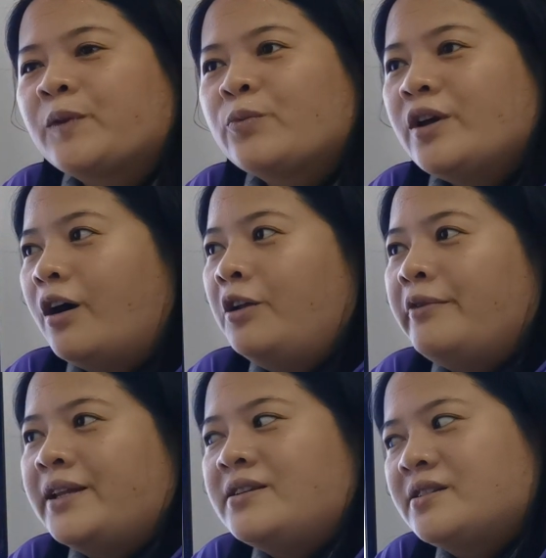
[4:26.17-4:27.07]
We
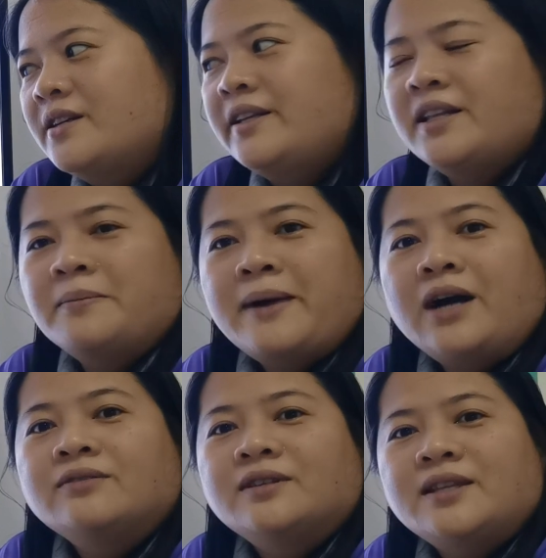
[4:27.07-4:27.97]
already studied
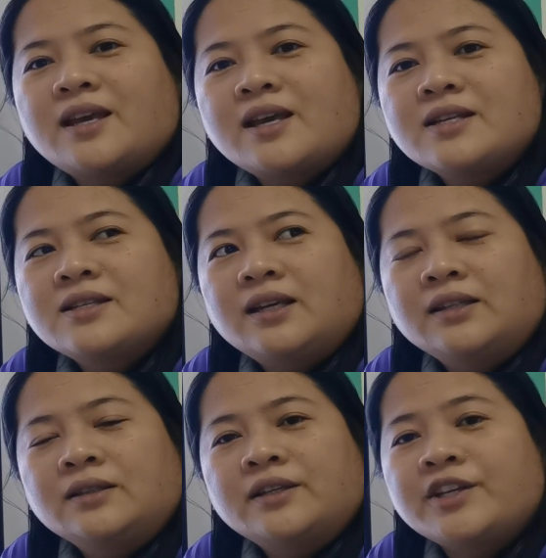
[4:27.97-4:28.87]
about this
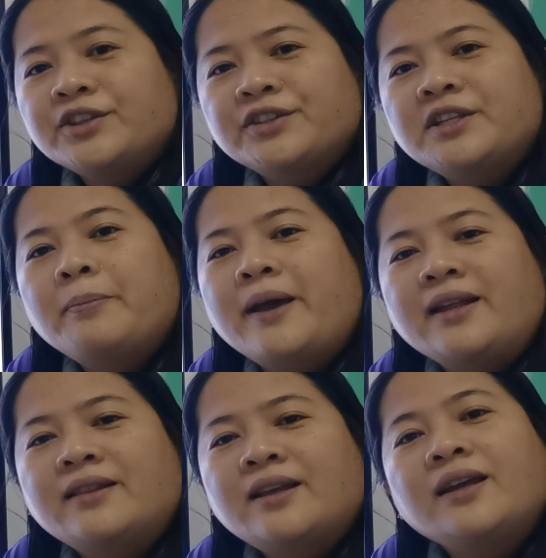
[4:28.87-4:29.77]
in the
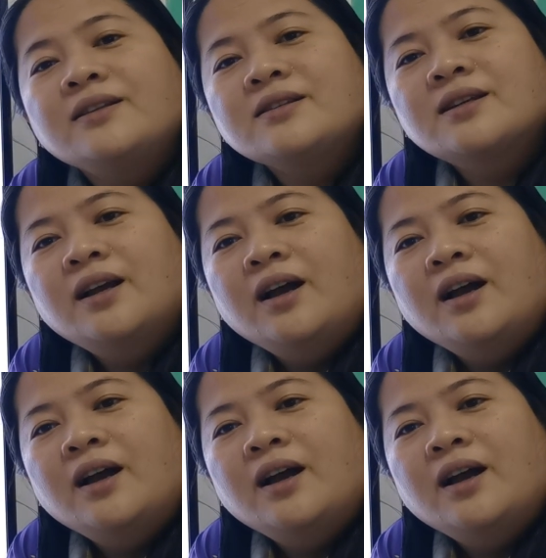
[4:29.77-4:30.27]
interdependence